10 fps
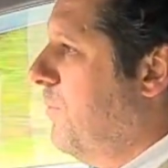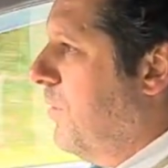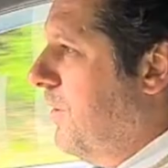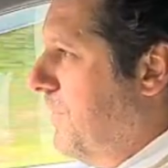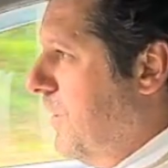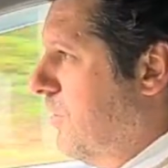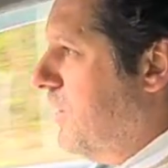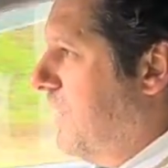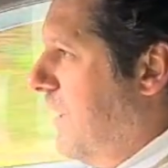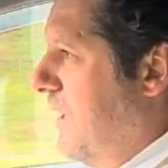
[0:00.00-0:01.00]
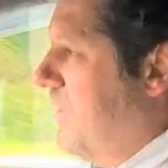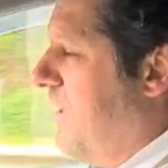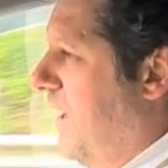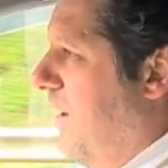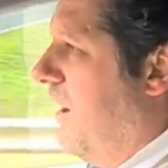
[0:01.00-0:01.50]
But if you look at the likes
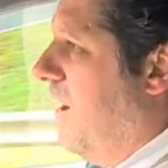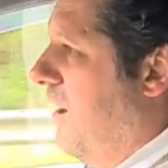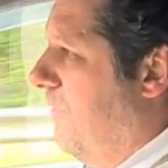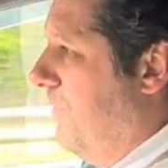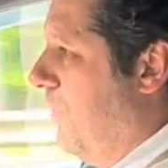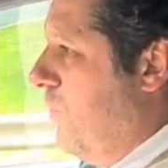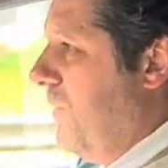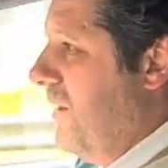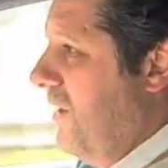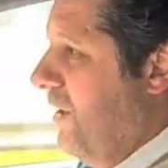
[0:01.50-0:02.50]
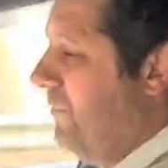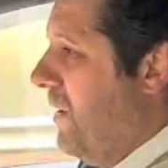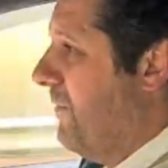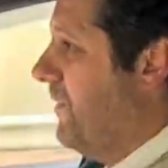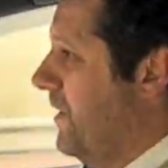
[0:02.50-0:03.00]
then of the Volkswagen Golf
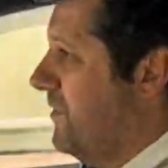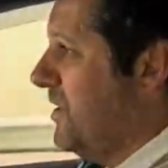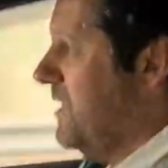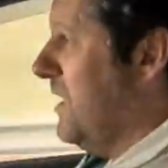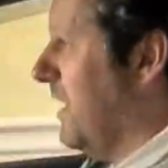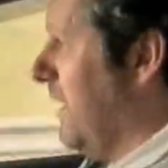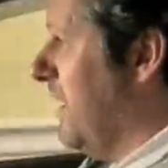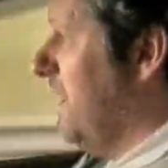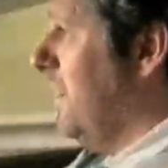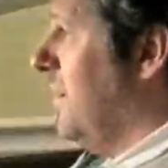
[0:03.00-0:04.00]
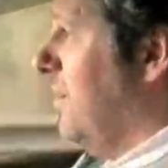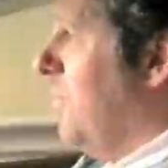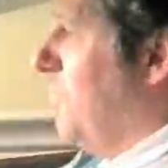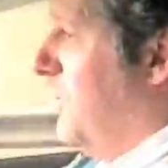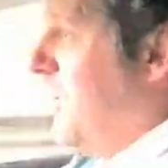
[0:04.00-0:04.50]
Mark 5 GTI, we're